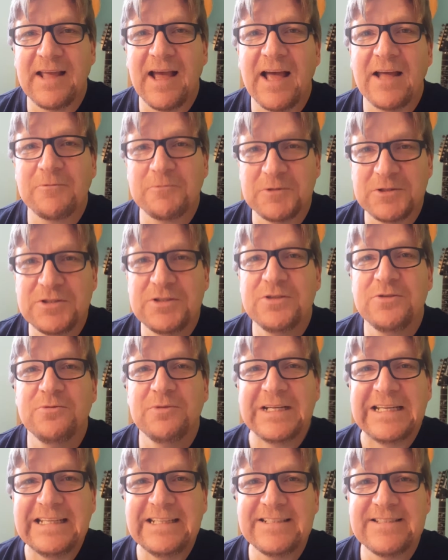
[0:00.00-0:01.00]
God would do
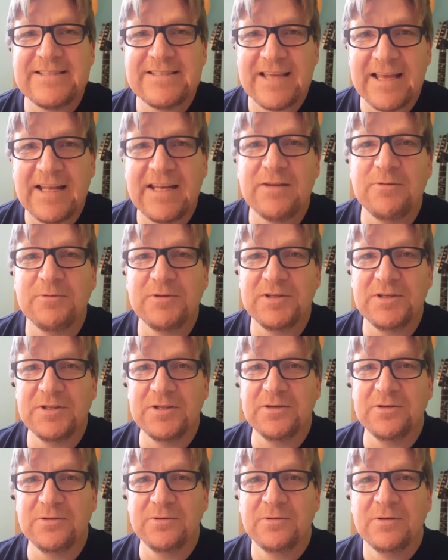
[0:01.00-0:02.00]
what he said he would
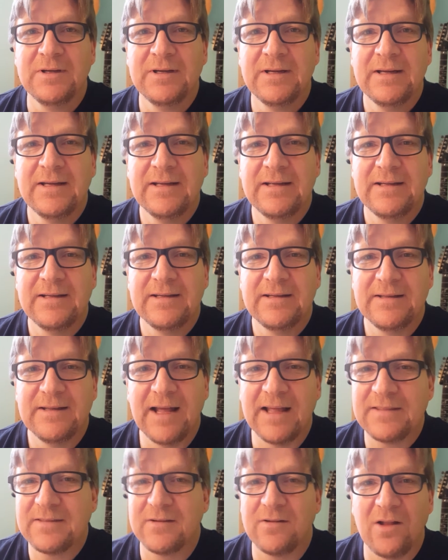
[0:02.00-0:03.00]
do,
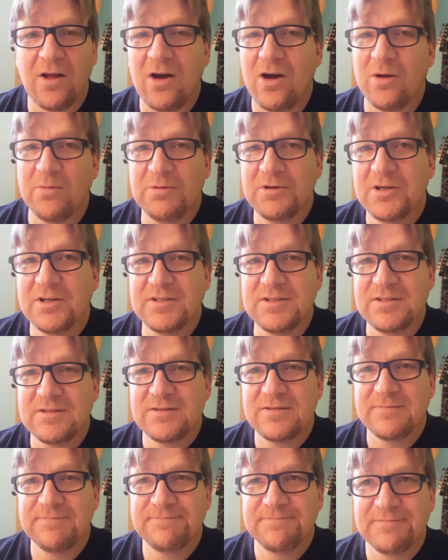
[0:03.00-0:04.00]
not the law,
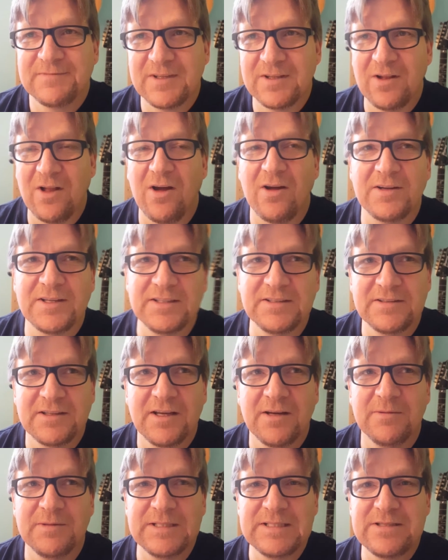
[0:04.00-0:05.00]
because the law didn't
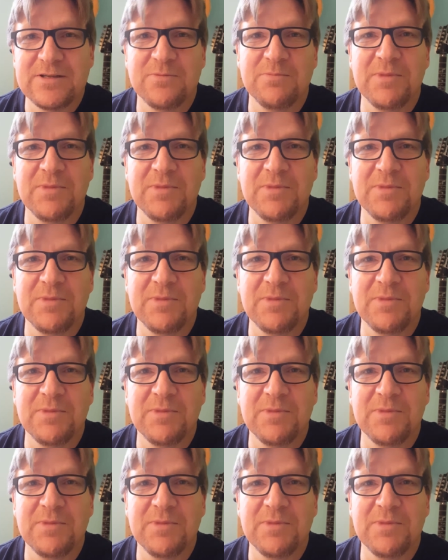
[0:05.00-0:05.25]
come until